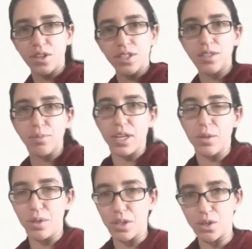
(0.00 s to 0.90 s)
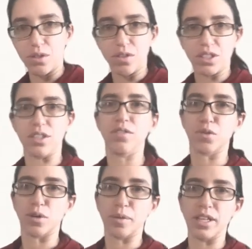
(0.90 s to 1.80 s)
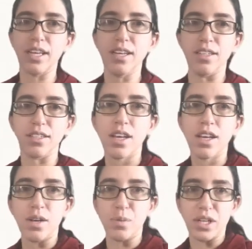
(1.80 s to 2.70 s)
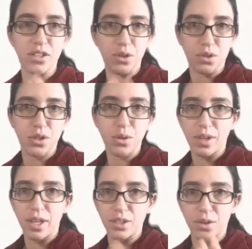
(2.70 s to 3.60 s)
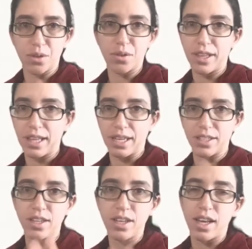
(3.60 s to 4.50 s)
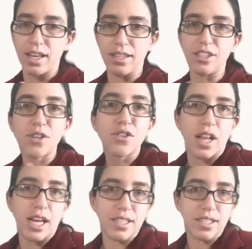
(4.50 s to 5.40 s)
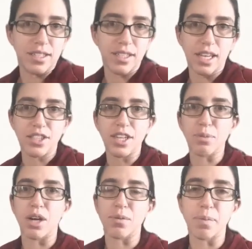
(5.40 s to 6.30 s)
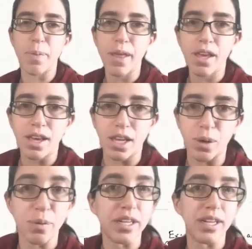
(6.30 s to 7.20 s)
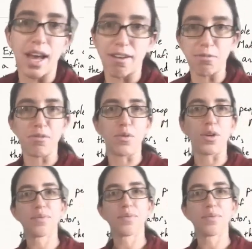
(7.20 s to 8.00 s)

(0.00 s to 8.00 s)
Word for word: this binomial coefficient formula is. We can choose two things or three things. It generalizes this handshake problem in a way we didn't have before.